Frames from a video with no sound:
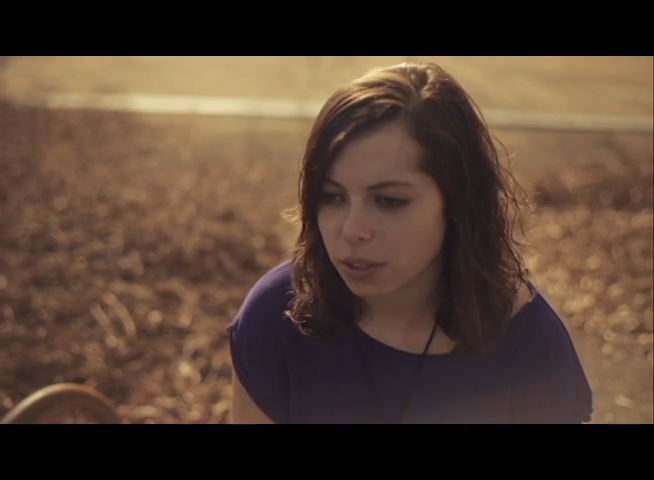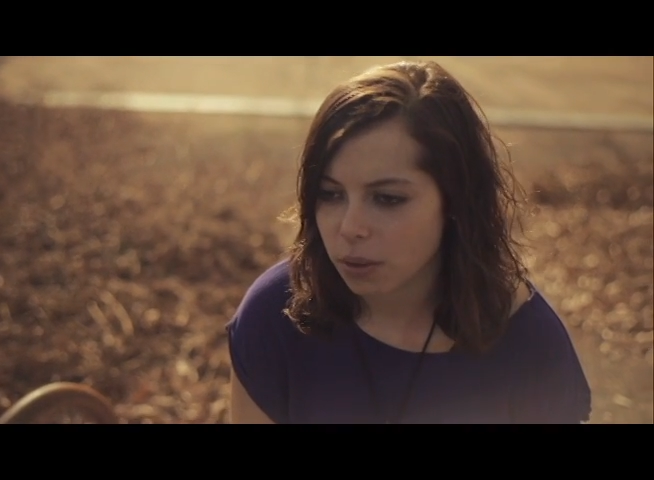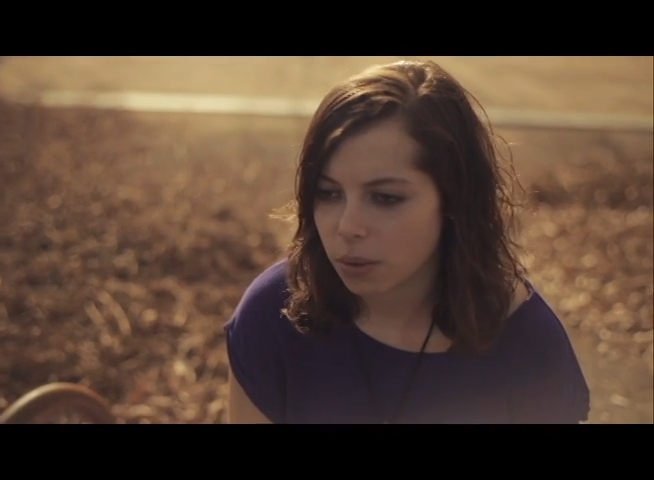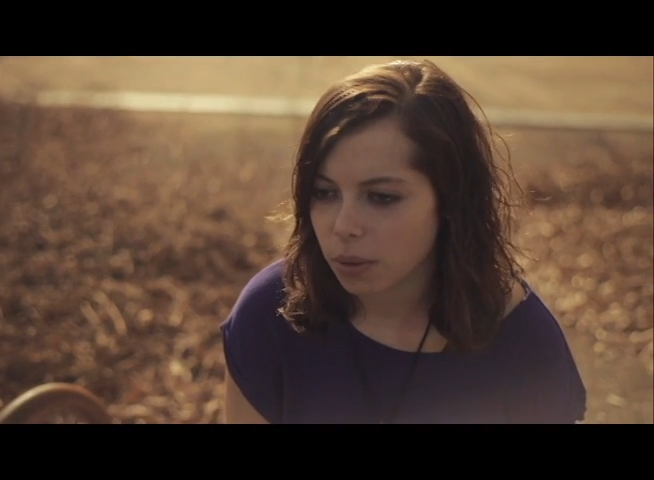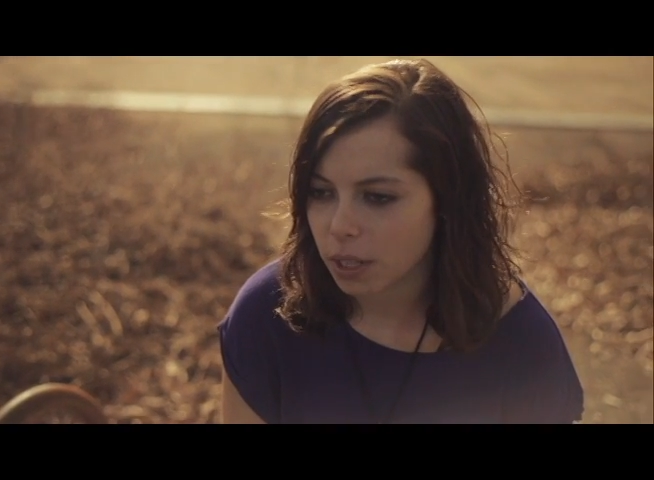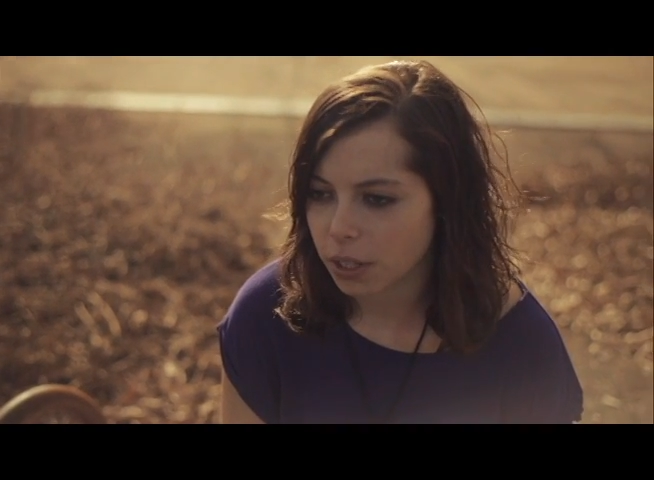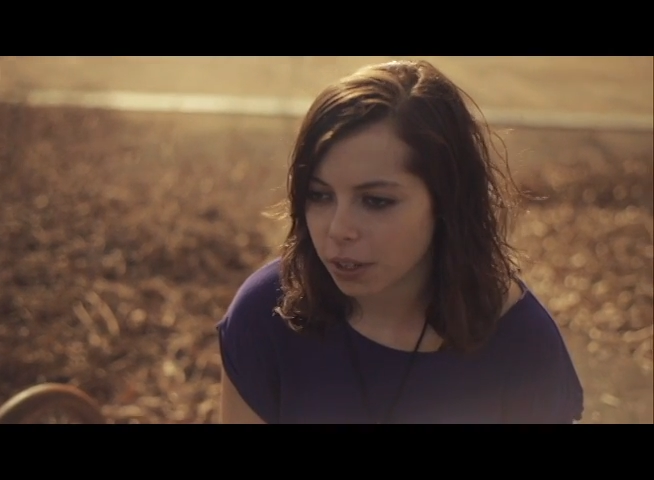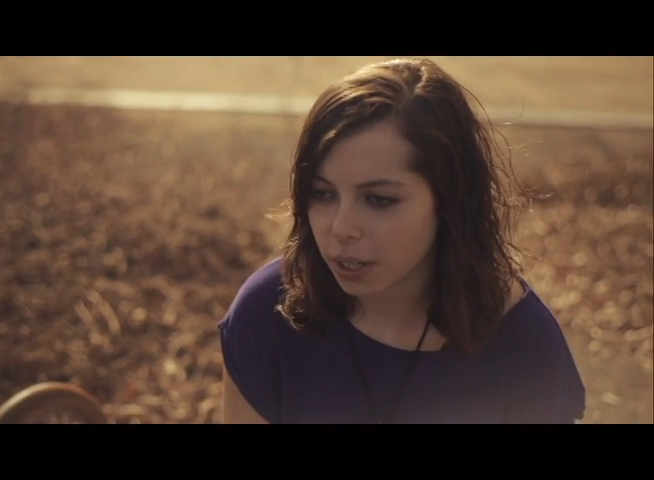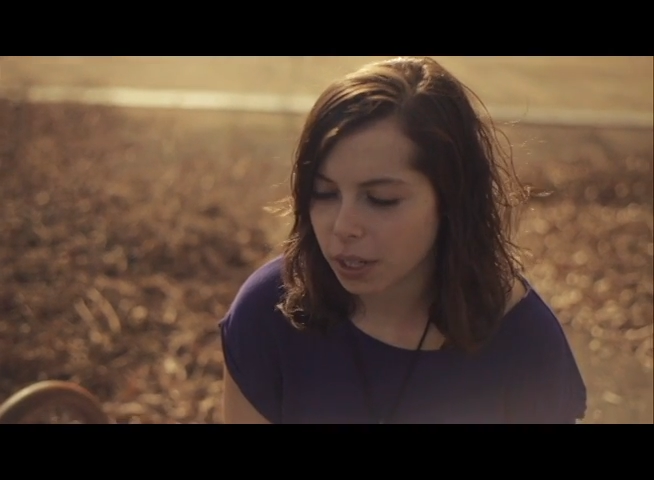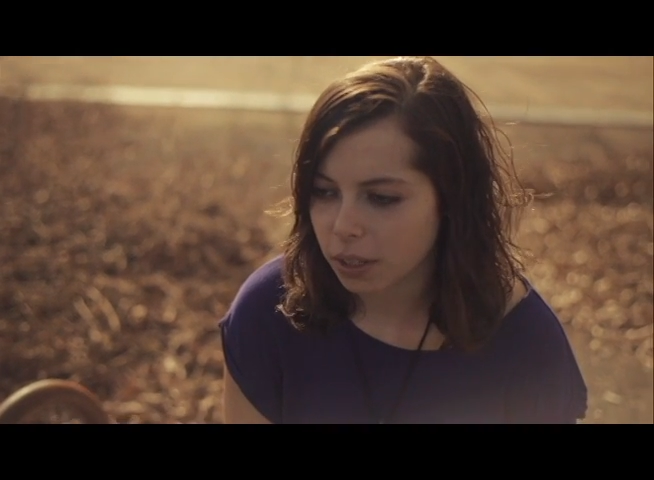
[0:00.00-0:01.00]
to, that
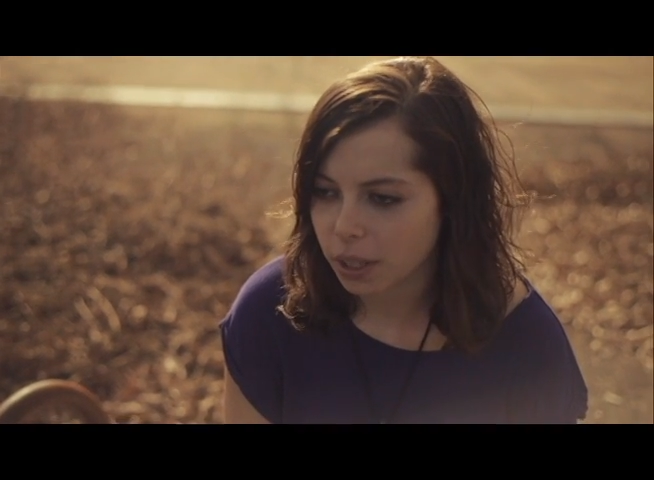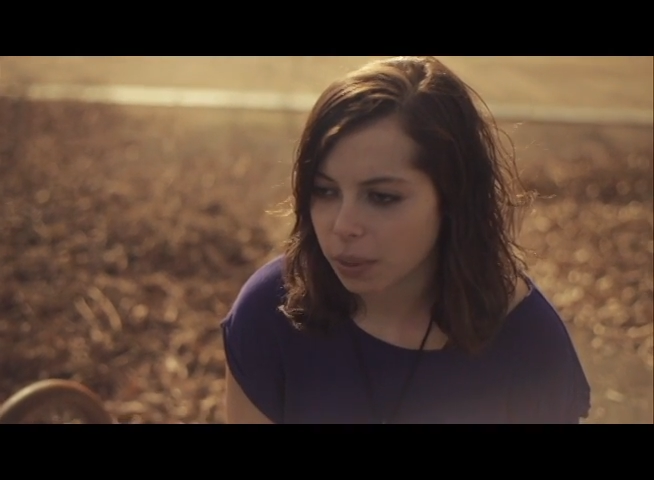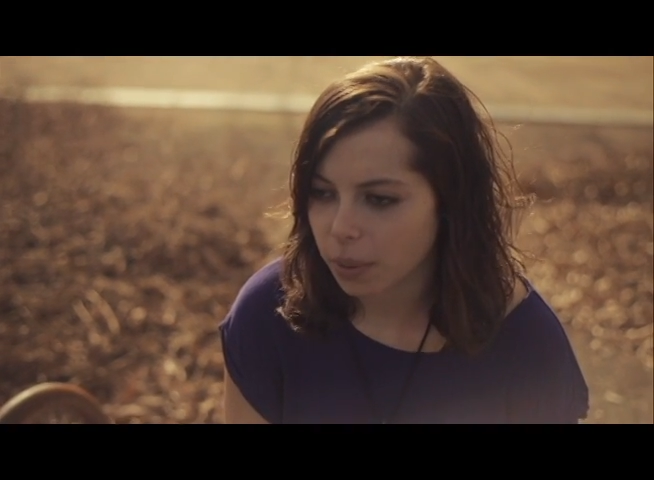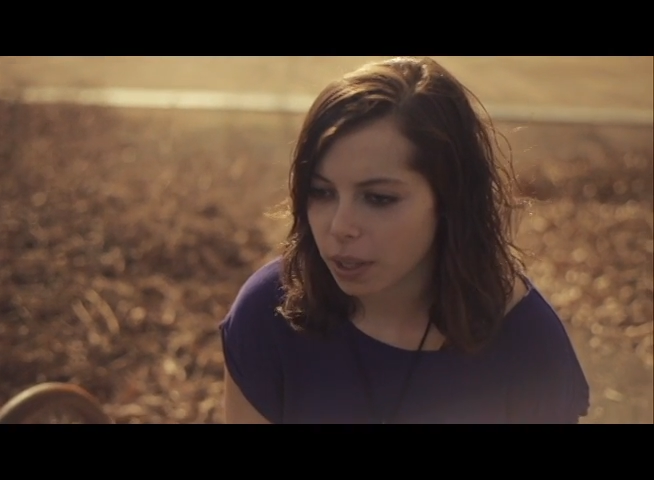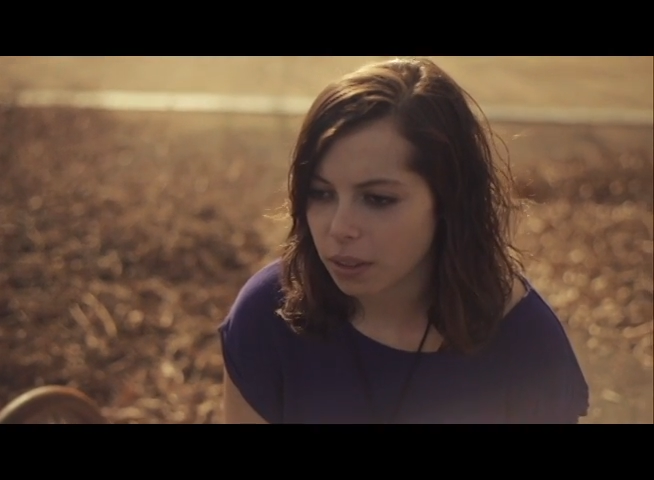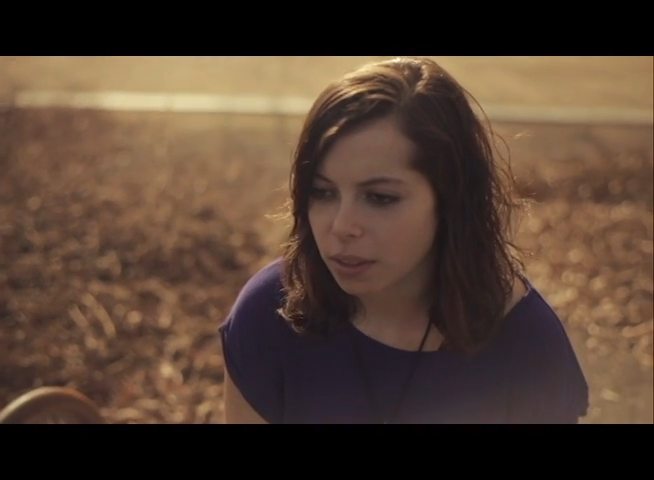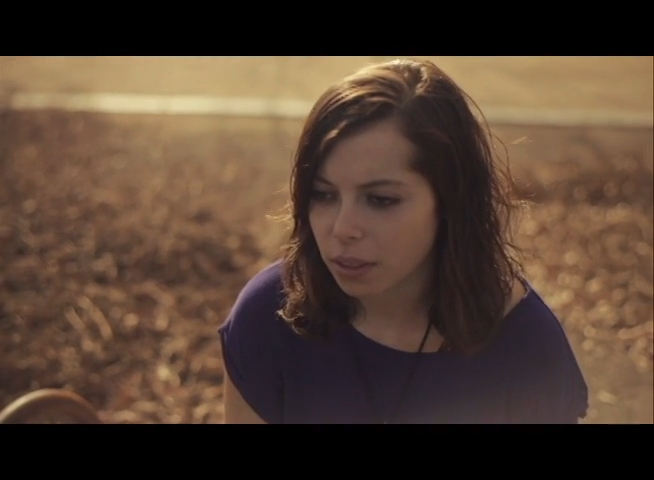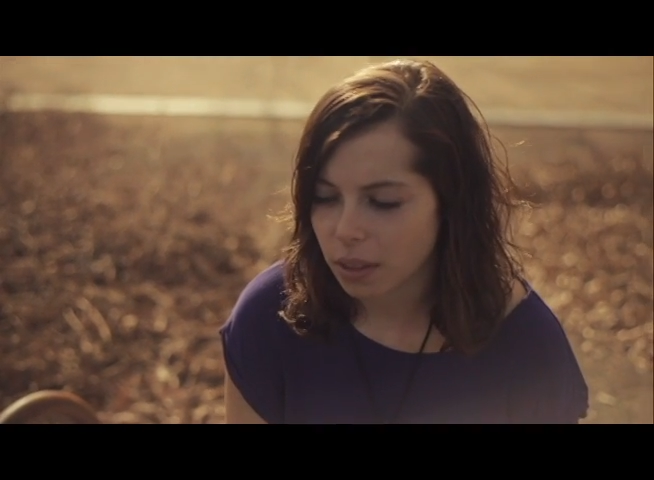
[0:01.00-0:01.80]
you're going to click with